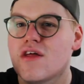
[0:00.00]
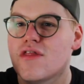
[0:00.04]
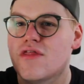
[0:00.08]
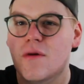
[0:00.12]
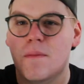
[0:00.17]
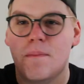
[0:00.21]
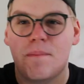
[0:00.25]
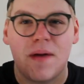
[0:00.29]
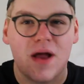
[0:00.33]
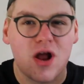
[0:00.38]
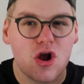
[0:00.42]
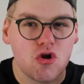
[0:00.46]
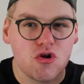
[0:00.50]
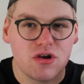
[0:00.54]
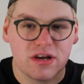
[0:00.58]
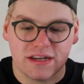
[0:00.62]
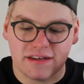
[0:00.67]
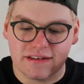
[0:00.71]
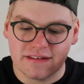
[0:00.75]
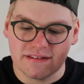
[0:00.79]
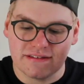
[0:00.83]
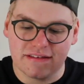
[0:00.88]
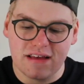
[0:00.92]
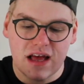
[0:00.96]
The
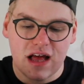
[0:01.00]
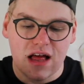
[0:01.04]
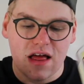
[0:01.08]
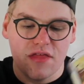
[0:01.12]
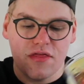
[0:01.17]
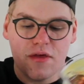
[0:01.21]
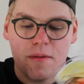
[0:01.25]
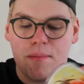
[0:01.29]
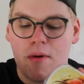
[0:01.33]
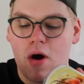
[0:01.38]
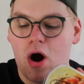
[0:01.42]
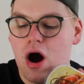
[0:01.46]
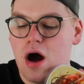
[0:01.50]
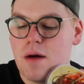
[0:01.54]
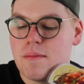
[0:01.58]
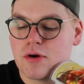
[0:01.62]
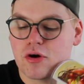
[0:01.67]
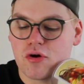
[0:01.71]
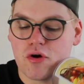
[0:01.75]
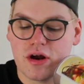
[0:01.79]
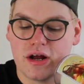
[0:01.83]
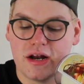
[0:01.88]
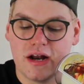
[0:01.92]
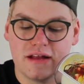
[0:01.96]
berries, the
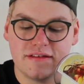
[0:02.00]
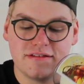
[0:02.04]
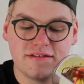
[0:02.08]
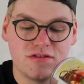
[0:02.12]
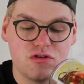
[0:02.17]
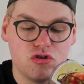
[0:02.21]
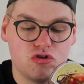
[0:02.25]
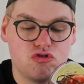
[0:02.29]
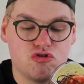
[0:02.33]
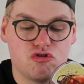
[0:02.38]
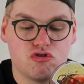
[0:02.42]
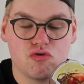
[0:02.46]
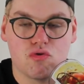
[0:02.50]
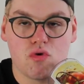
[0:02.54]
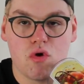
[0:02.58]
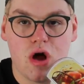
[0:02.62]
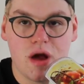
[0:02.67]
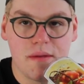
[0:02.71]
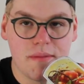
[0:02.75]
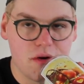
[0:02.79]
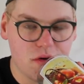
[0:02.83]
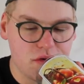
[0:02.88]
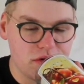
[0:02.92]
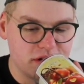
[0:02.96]
pomegranates, the
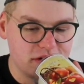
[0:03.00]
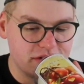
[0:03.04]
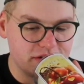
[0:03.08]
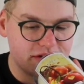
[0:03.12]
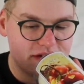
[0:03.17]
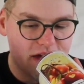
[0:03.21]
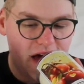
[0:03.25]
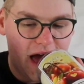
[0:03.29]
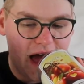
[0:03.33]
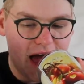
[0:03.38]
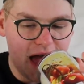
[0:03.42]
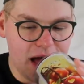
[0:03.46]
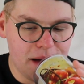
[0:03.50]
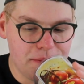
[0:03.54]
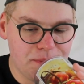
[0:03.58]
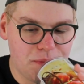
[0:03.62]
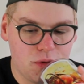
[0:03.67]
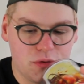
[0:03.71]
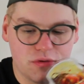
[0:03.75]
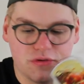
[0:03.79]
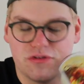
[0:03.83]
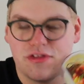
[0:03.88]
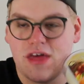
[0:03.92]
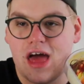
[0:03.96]
strawberries, the
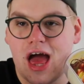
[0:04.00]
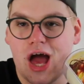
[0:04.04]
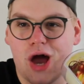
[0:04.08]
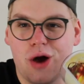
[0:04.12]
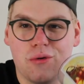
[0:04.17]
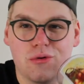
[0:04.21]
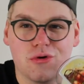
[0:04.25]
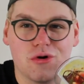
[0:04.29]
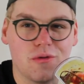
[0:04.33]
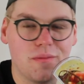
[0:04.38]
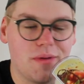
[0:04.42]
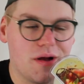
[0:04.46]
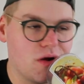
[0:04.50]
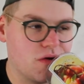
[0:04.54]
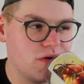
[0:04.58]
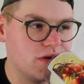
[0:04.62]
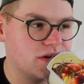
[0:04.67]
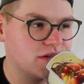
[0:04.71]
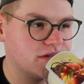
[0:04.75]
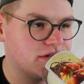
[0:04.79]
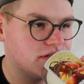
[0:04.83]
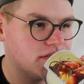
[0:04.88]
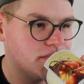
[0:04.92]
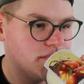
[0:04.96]
apples, the
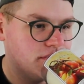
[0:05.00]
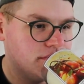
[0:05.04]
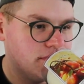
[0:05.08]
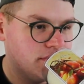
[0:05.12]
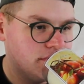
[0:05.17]
elderberries.